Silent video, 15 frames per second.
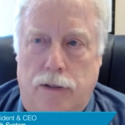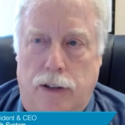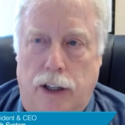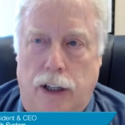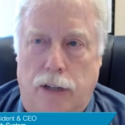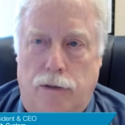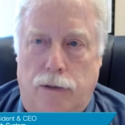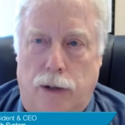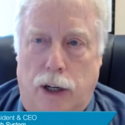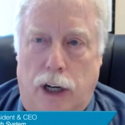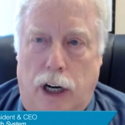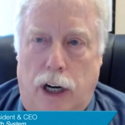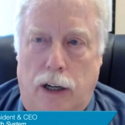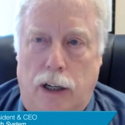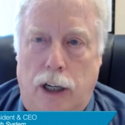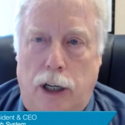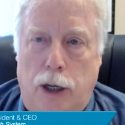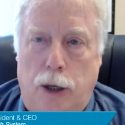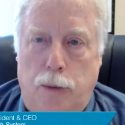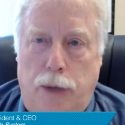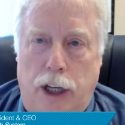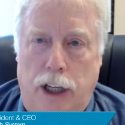thing for our
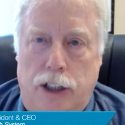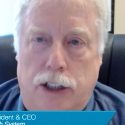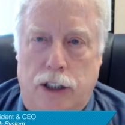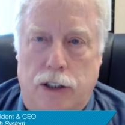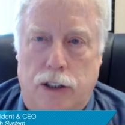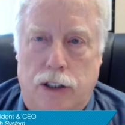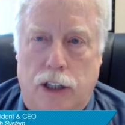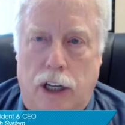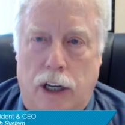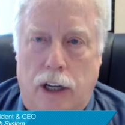patients.